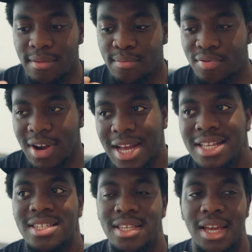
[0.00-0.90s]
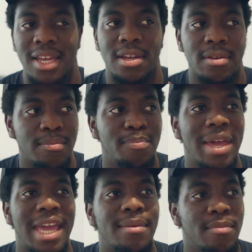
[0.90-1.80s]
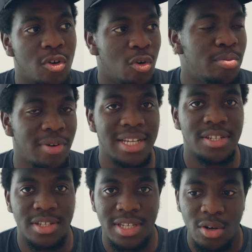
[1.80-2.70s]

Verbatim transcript: brands like big corporations,